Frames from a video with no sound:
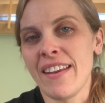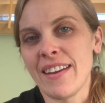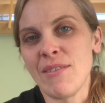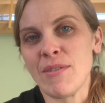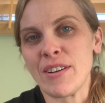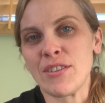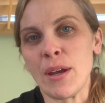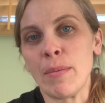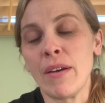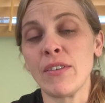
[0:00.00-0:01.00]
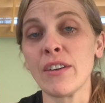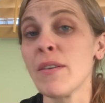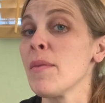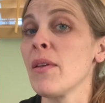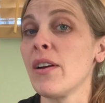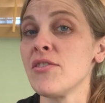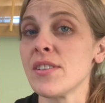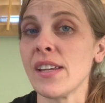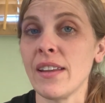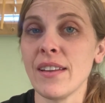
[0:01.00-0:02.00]
Night Worship. If you're from the larger
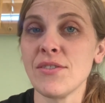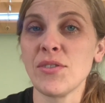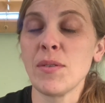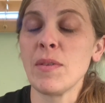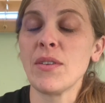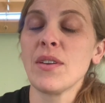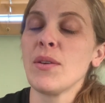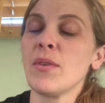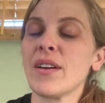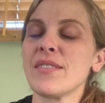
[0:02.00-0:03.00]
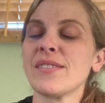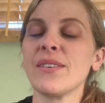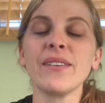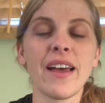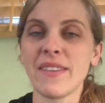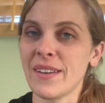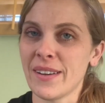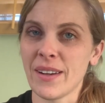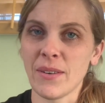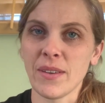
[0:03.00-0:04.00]
St. Andrew community, we are so glad that you're
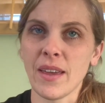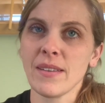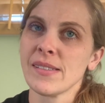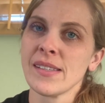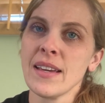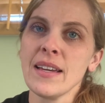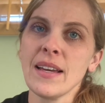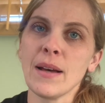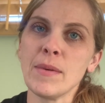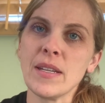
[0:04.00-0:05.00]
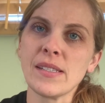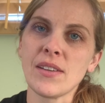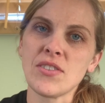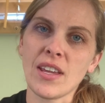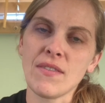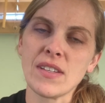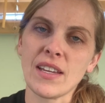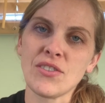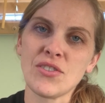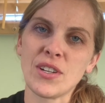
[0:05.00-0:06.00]
here with us. It is such a gift to
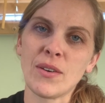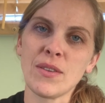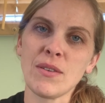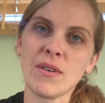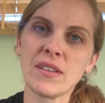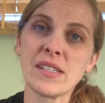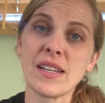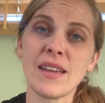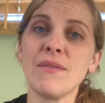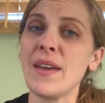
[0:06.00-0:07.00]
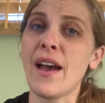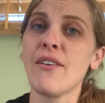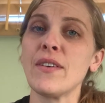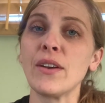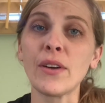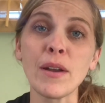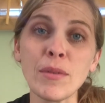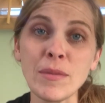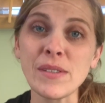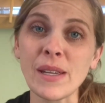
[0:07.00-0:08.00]
get to share with you all tonight. We have
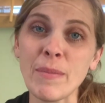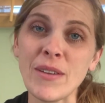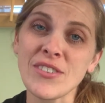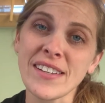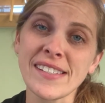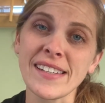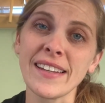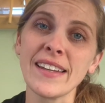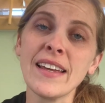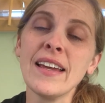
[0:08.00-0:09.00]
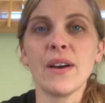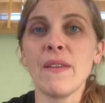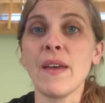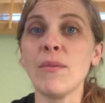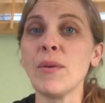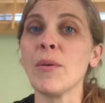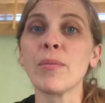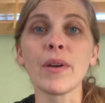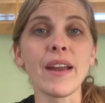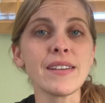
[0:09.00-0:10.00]
incredible music by Justin, and then we will
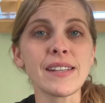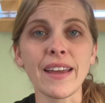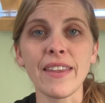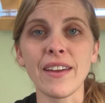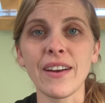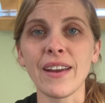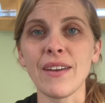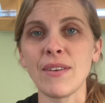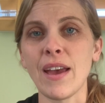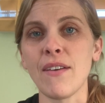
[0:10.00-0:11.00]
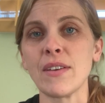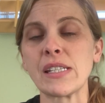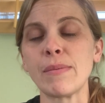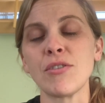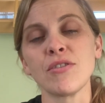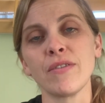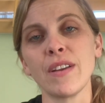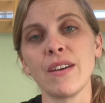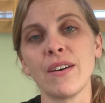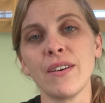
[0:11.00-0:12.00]
pray together, and we have a special
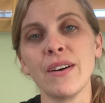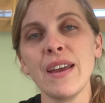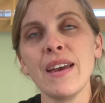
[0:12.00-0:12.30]
video